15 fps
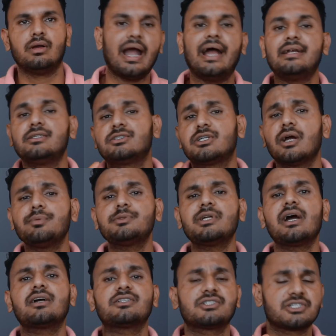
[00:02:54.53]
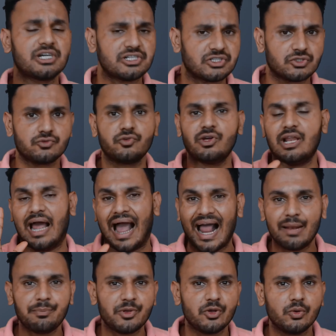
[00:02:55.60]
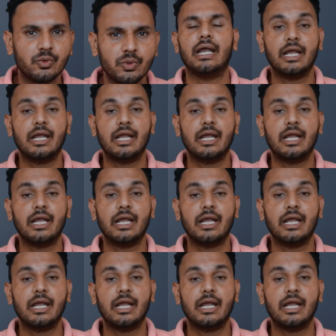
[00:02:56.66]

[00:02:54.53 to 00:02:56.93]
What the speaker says: And Surfshark Search will help you